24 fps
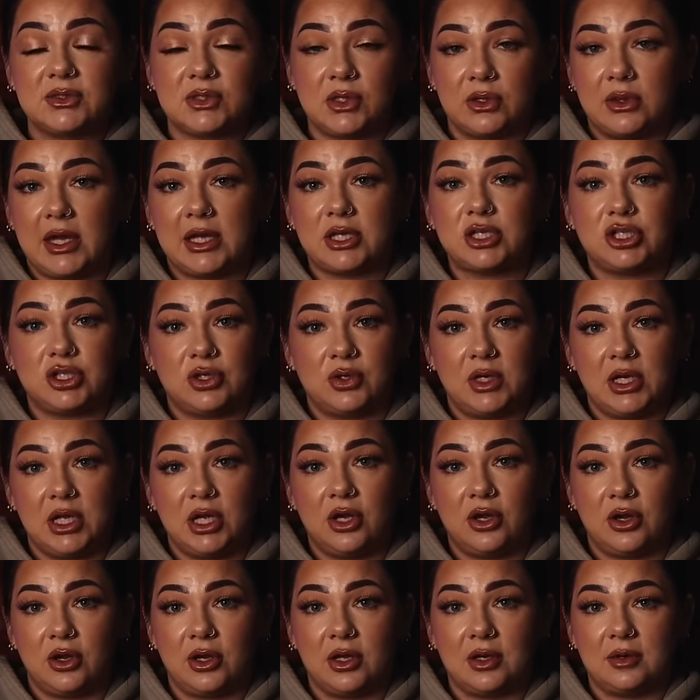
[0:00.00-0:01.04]
so that Judy
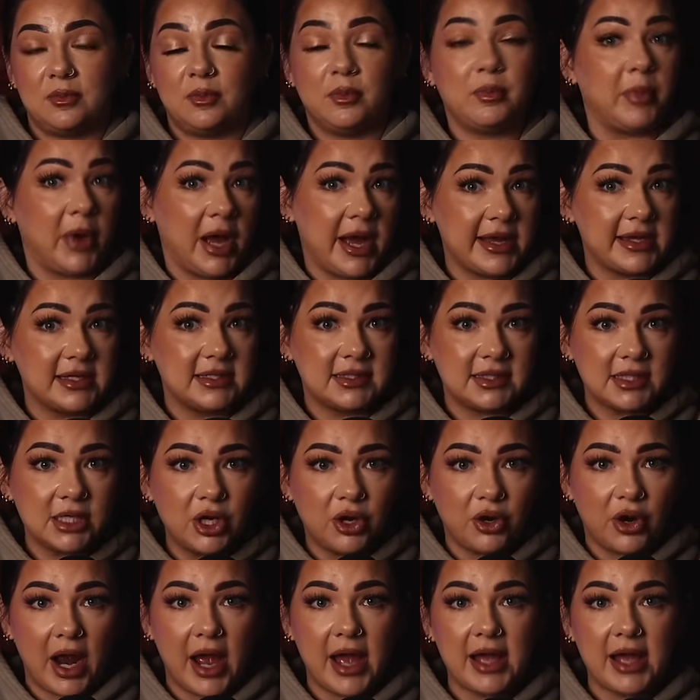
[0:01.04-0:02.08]
could buy
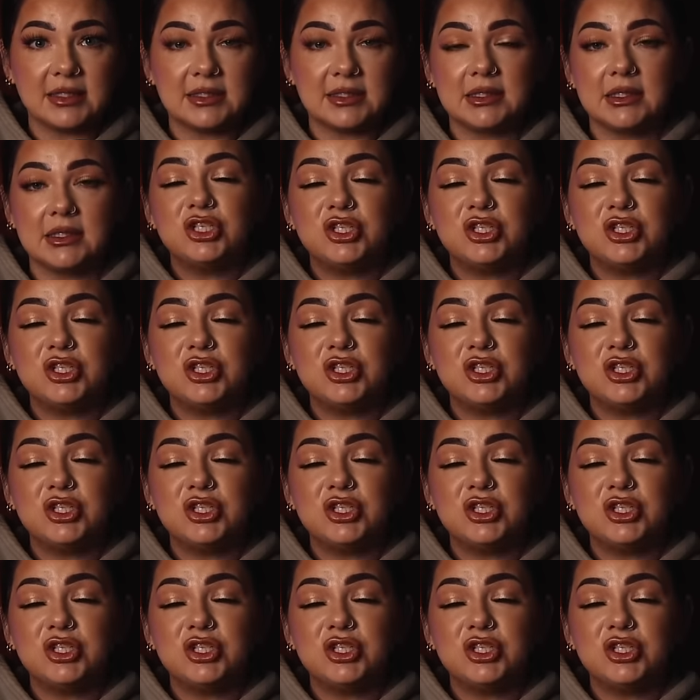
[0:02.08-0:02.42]
cigarettes.